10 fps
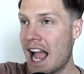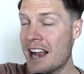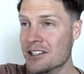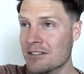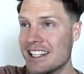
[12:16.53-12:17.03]

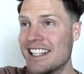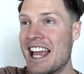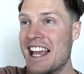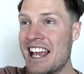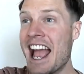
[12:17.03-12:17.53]
actually
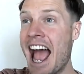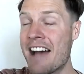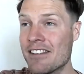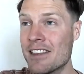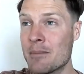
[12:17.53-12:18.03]

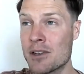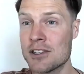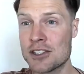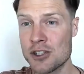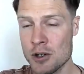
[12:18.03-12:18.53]
having them
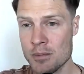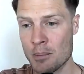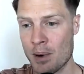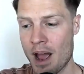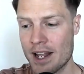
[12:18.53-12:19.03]
consume the
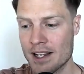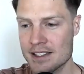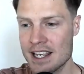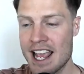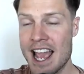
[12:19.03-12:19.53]

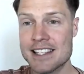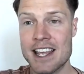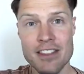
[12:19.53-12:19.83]
product and say,